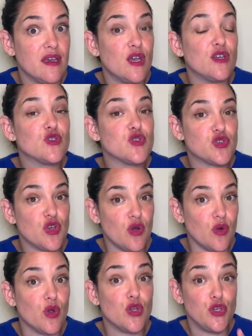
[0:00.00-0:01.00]

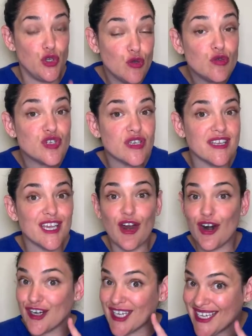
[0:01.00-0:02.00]
So usually
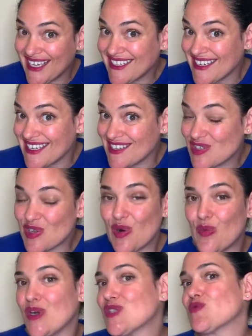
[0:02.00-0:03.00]
our kidneys are
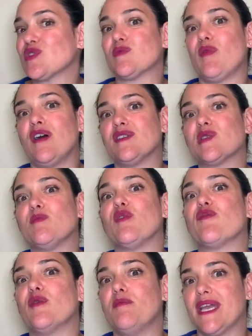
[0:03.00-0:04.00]
what's responsible
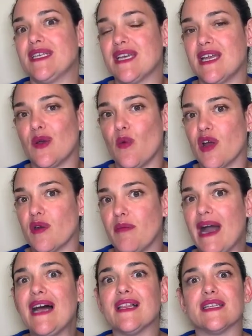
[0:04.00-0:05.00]
for maintaining water
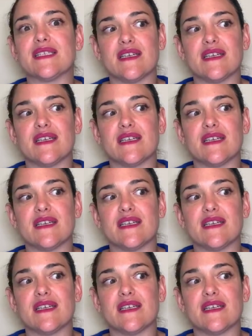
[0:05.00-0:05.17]
balance.